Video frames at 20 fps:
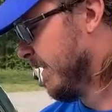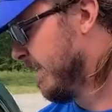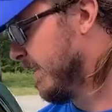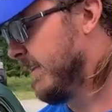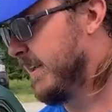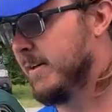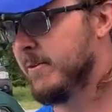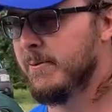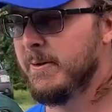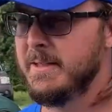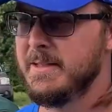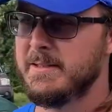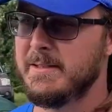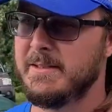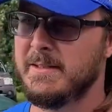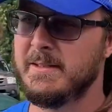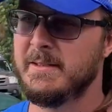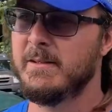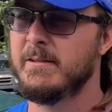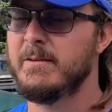Now,
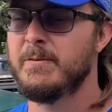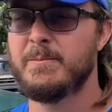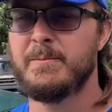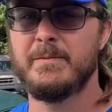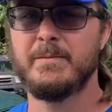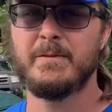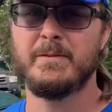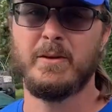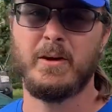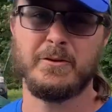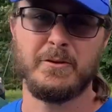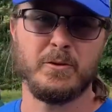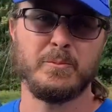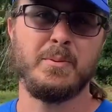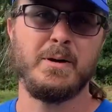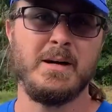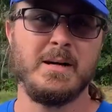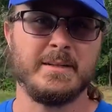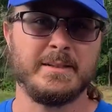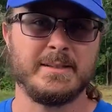ranging on your
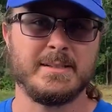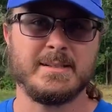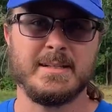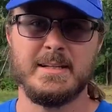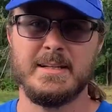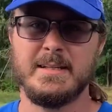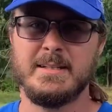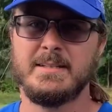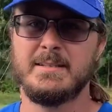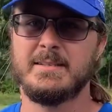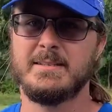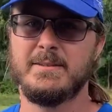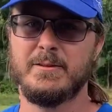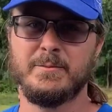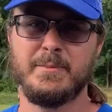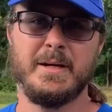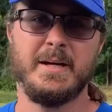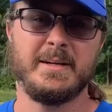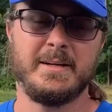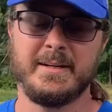pocket size and your
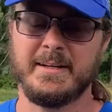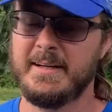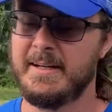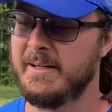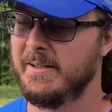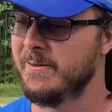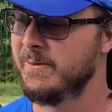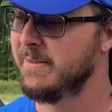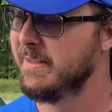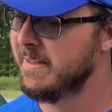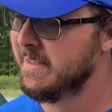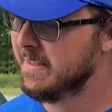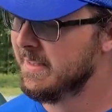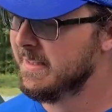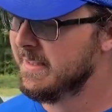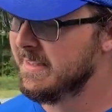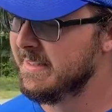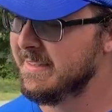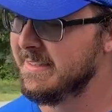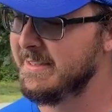bank account,
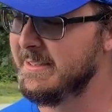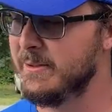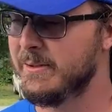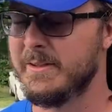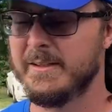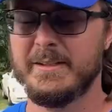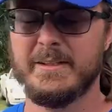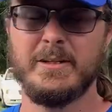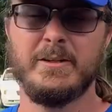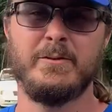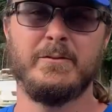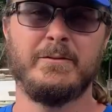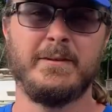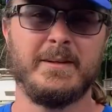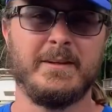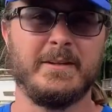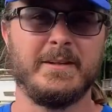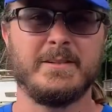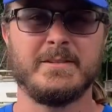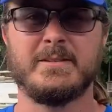you can go
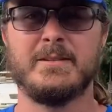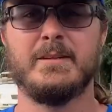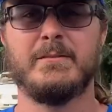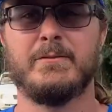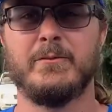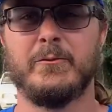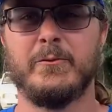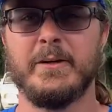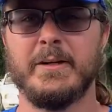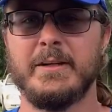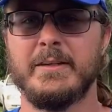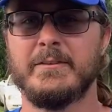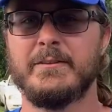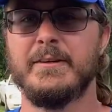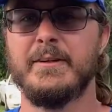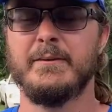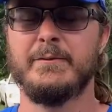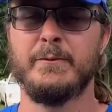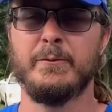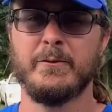various different ways.
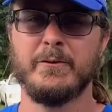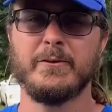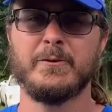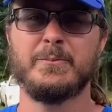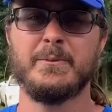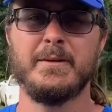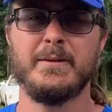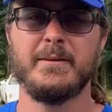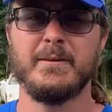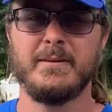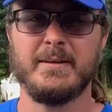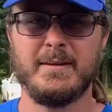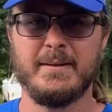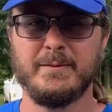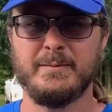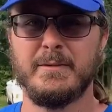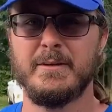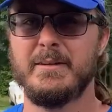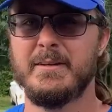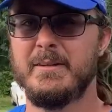Now, if you want to spend a lot
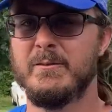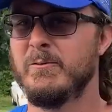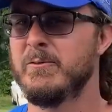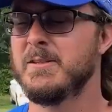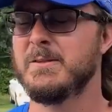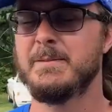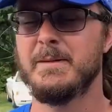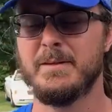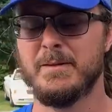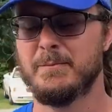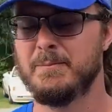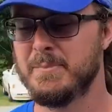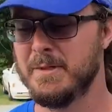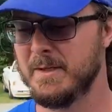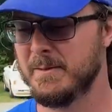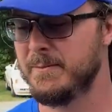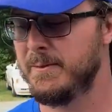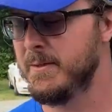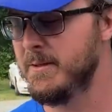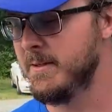of money, you want to spend the
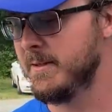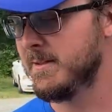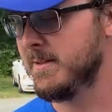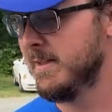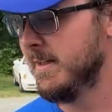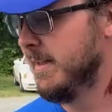big bucks,